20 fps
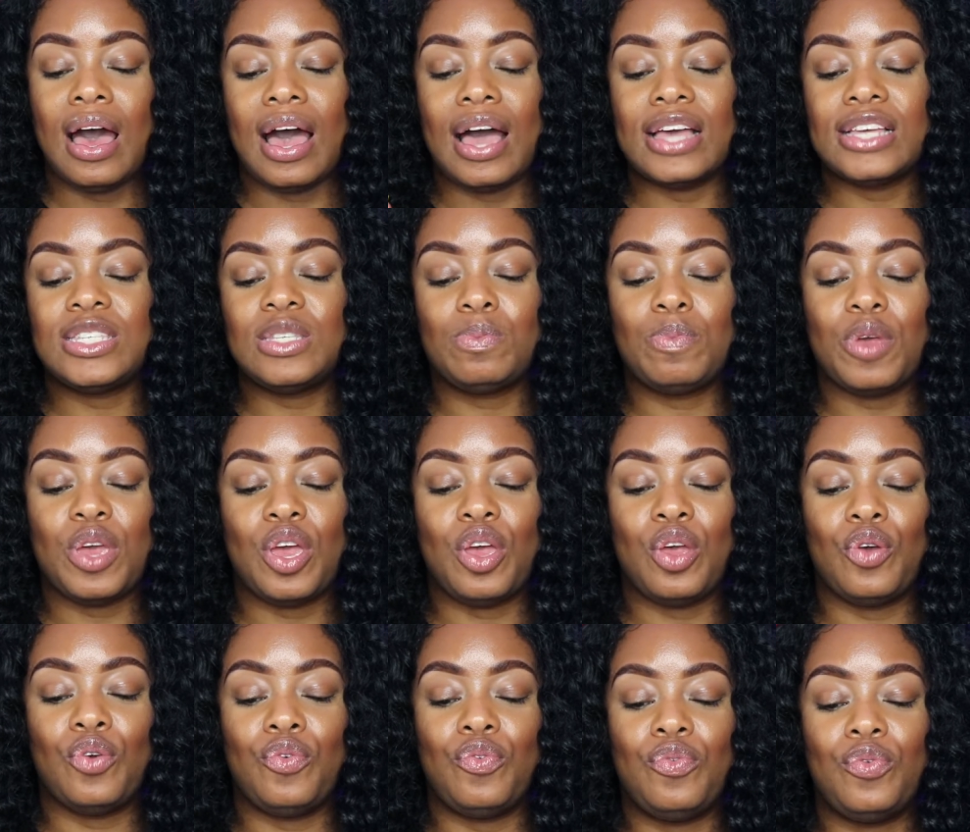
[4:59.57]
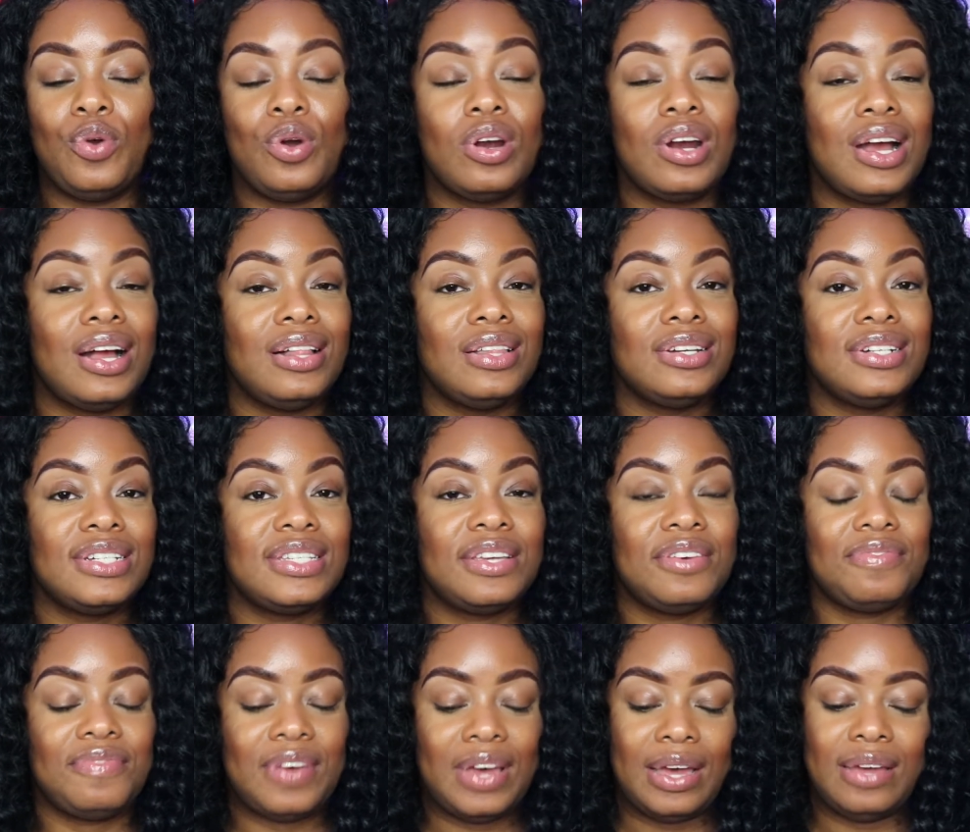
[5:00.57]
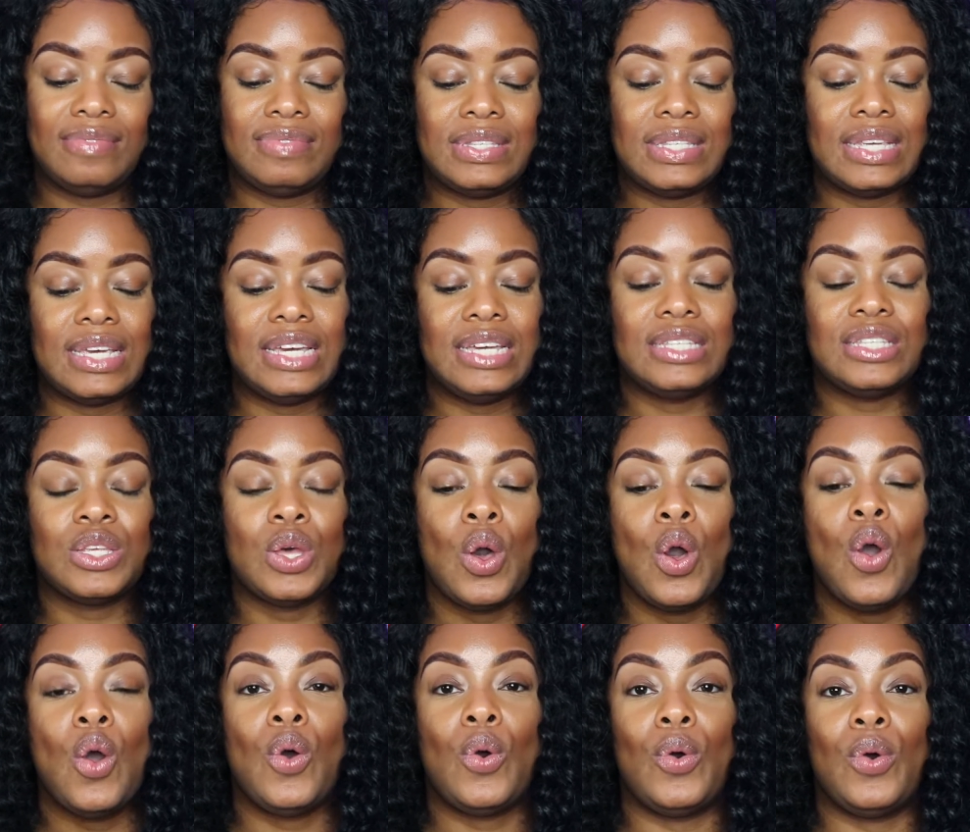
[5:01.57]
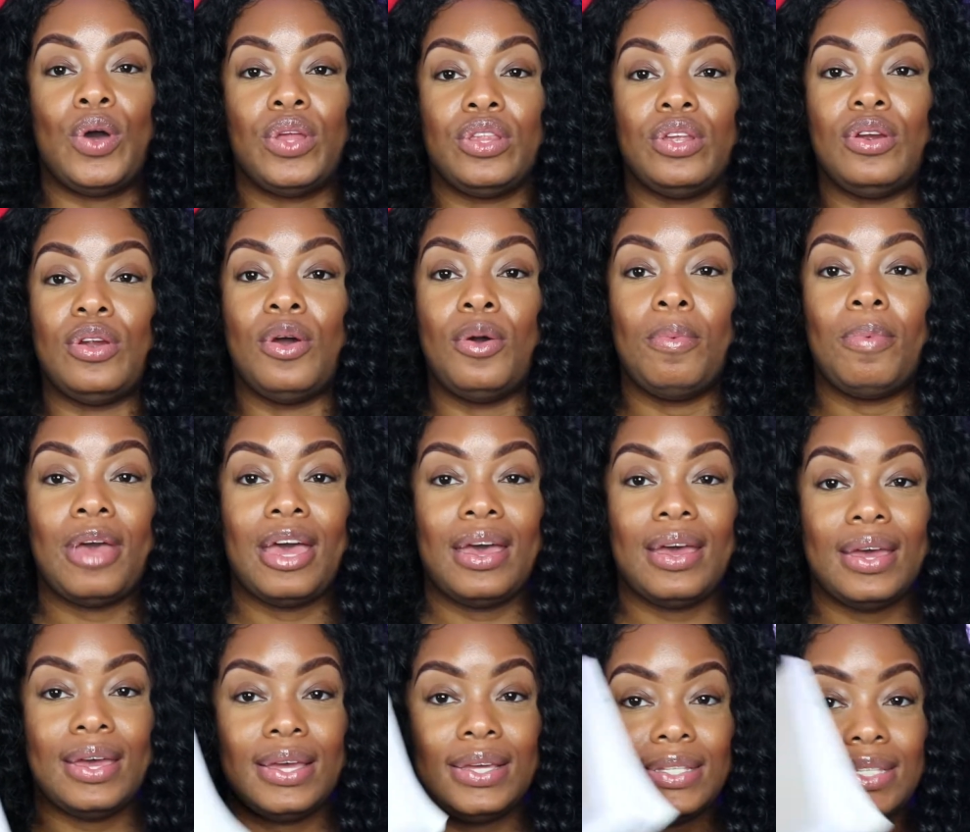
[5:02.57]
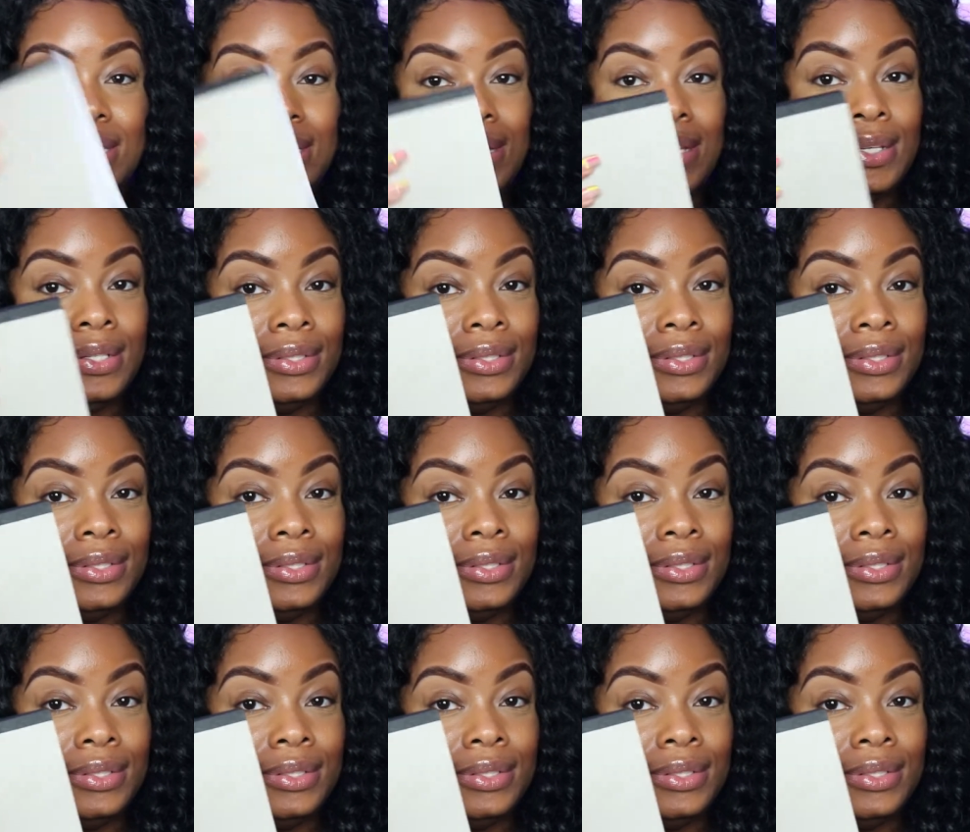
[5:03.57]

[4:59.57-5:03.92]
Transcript: I spent $4.05 on the notepads.